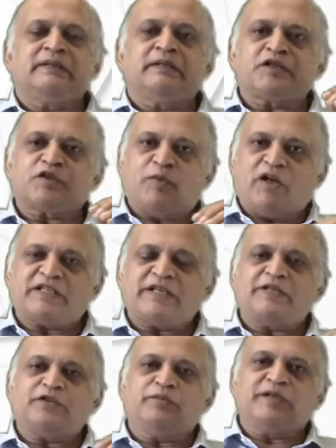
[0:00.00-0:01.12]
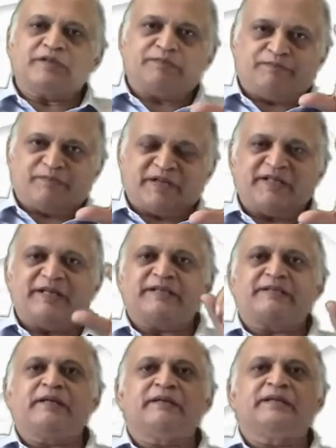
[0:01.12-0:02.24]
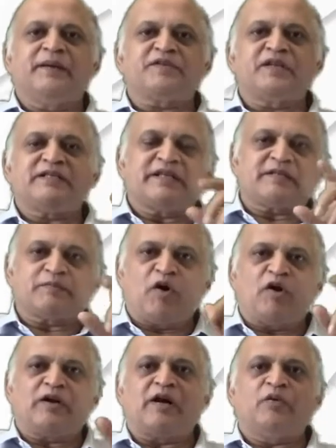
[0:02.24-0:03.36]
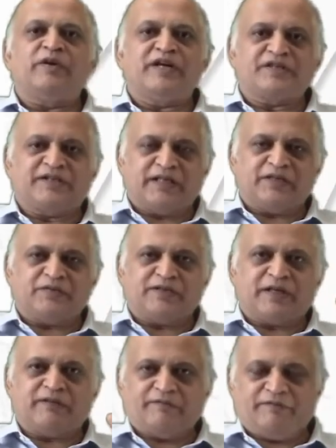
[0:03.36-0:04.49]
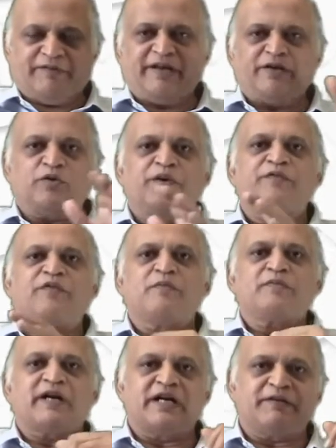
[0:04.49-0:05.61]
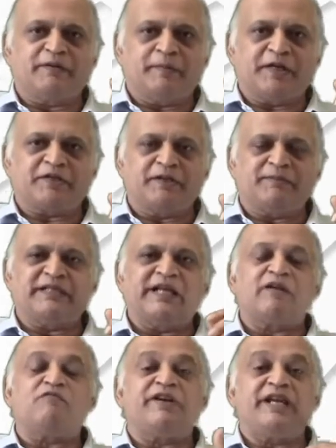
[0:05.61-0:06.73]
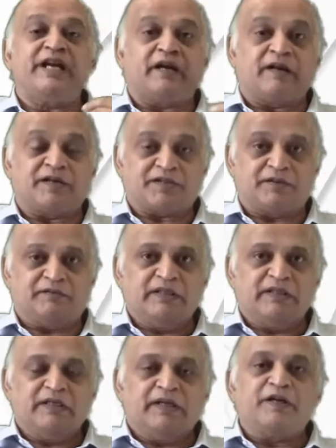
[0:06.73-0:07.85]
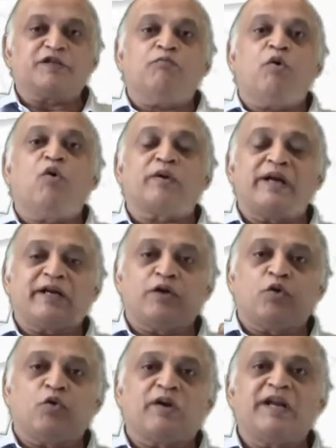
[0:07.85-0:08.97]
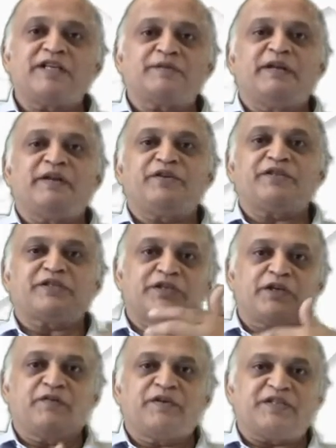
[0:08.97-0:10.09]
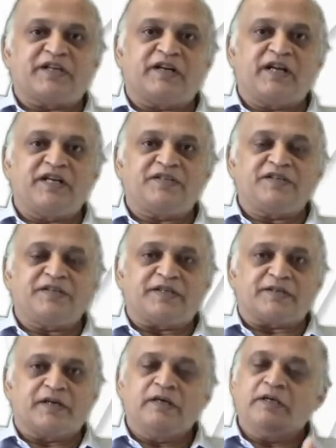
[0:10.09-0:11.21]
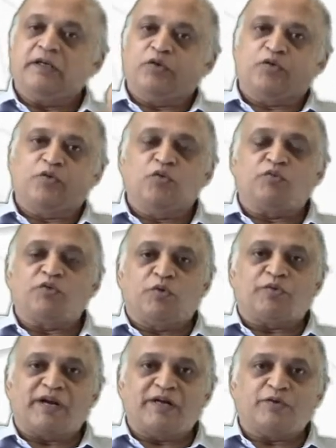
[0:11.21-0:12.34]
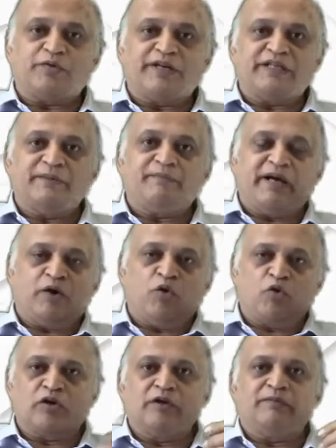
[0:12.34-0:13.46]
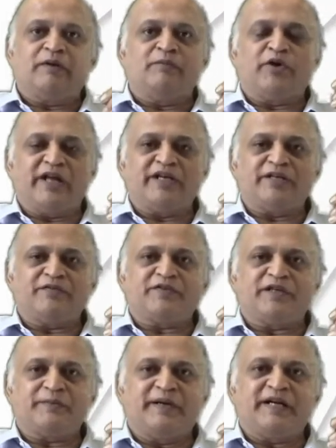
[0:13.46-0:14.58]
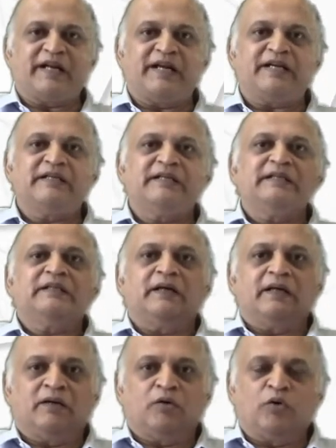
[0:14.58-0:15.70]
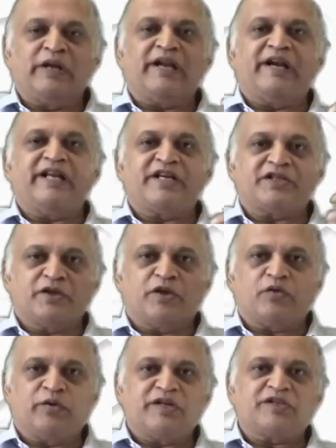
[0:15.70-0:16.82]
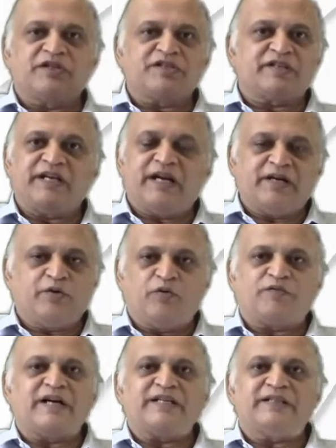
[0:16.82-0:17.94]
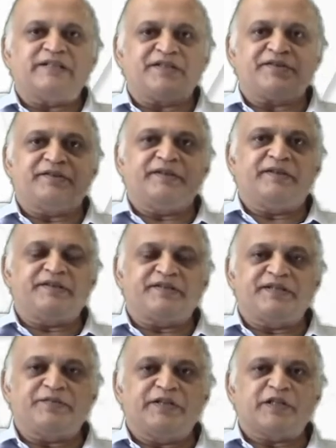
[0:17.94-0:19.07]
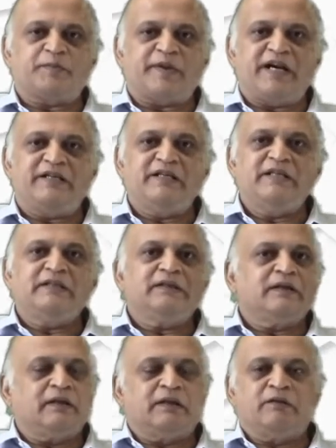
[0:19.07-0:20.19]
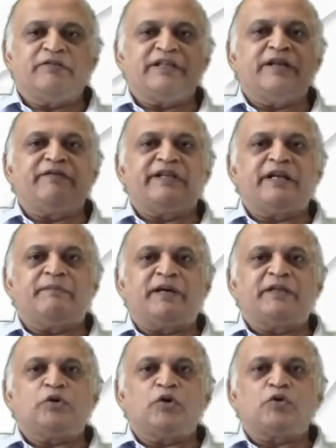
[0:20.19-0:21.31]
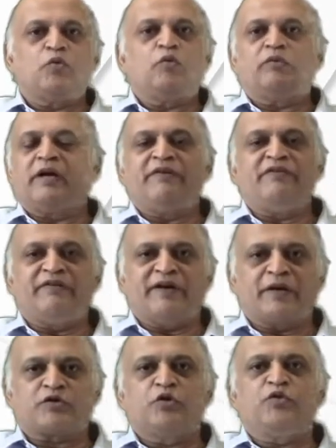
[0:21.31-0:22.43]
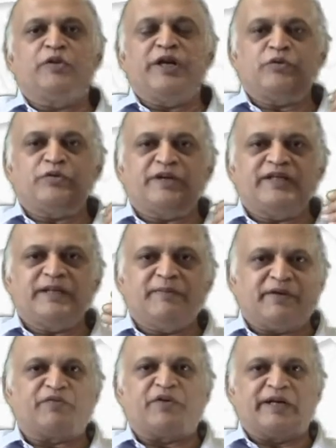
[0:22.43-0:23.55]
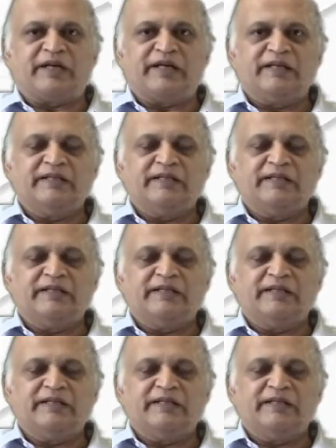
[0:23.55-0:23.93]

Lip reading: Small cell tumors present themselves as small rounded cells which are very uniform kind of a picture, but they are very aggressive. It's more like a localized manifestation of a generalized disease. You try to treat them by a local modality of treatment like only radiation or only surgery, and you'll find that the disease will spread within a month or two everywhere. So you need to treat them differently.